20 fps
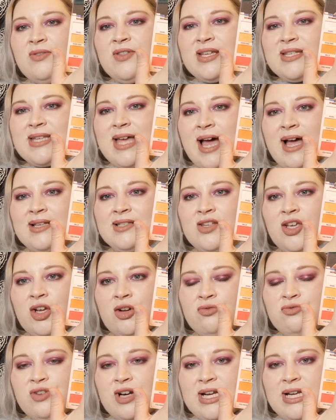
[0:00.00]
This adds like
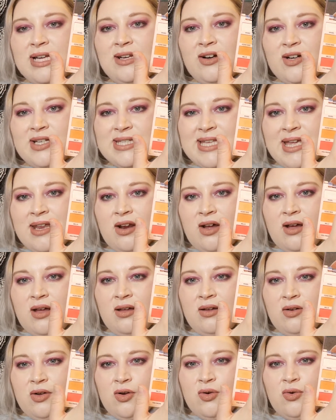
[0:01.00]
a really nice inner
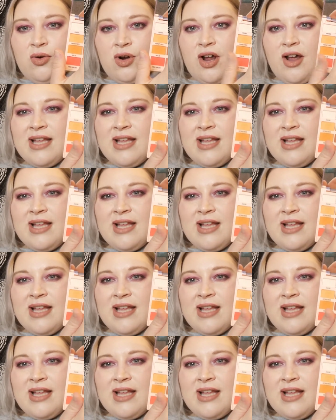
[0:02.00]
corner.